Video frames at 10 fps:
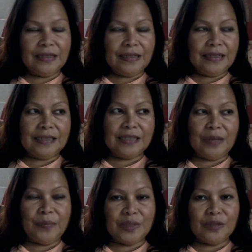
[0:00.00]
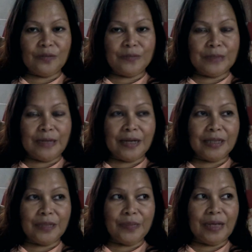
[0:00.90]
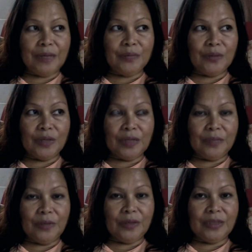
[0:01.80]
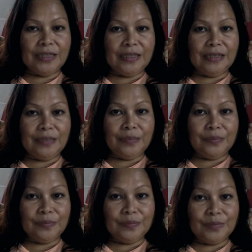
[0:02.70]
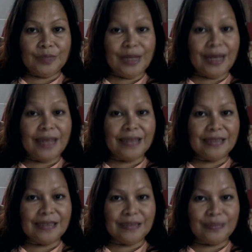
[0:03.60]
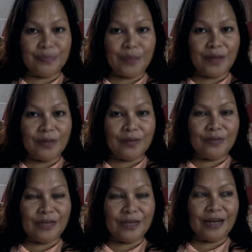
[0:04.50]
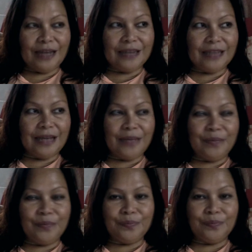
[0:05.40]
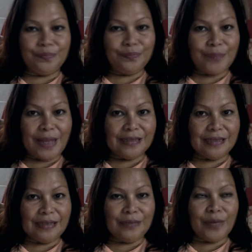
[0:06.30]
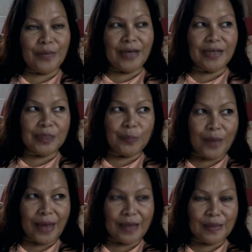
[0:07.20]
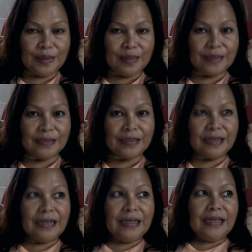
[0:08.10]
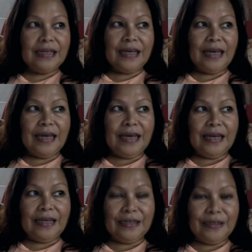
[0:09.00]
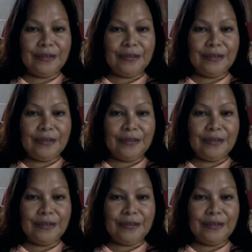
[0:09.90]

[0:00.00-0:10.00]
in some parts of Jakarta. But I'm talking about the nice part of Jakarta, passing by the palace and